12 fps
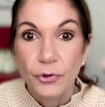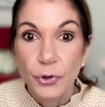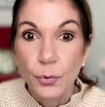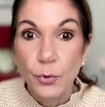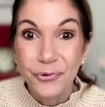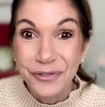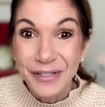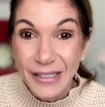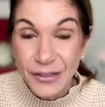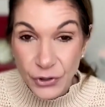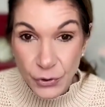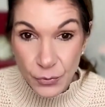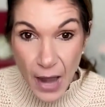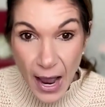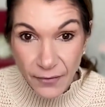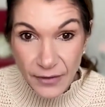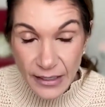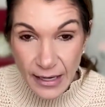you will need to
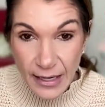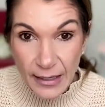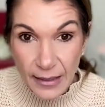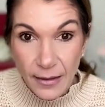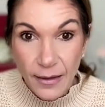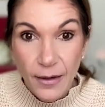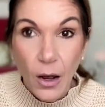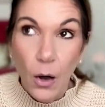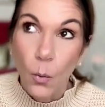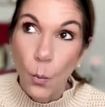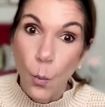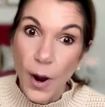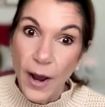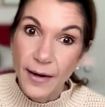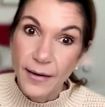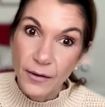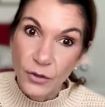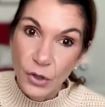navigate
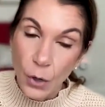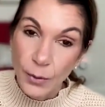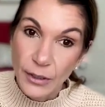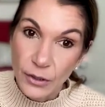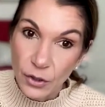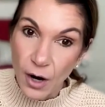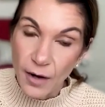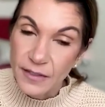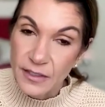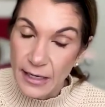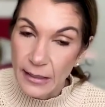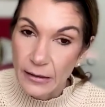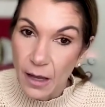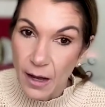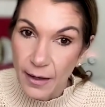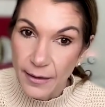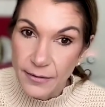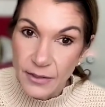when going across state
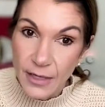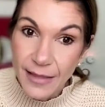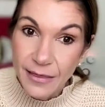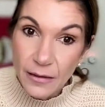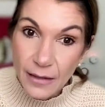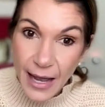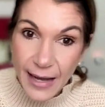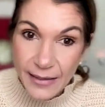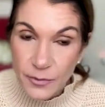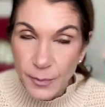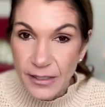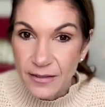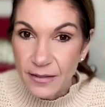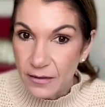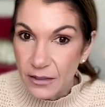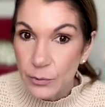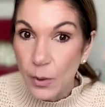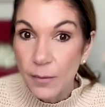lines. And the last piece, and
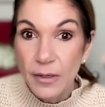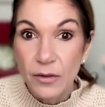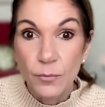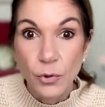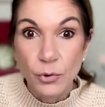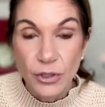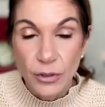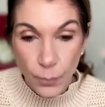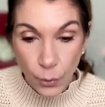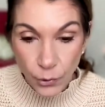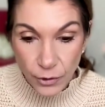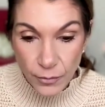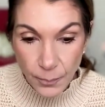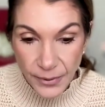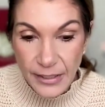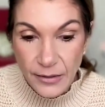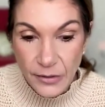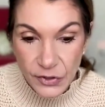this is probably the most important
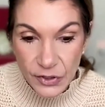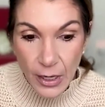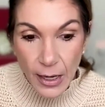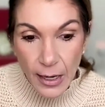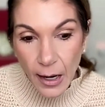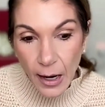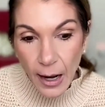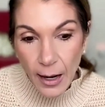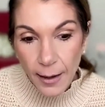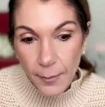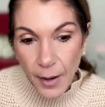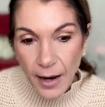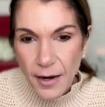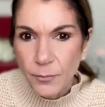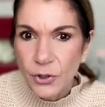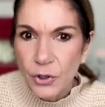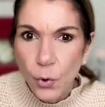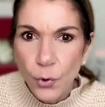piece, I am
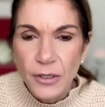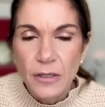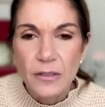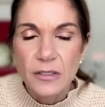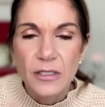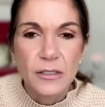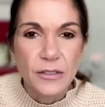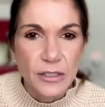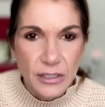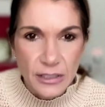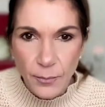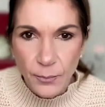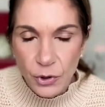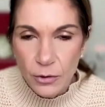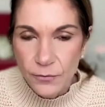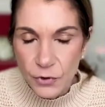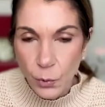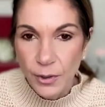recording this in December
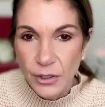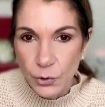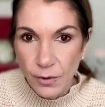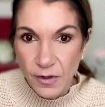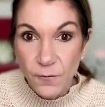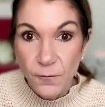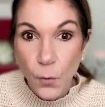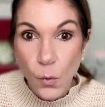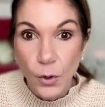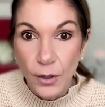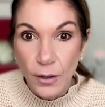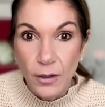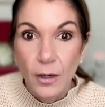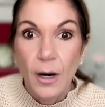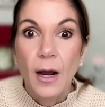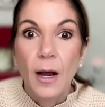of 2024.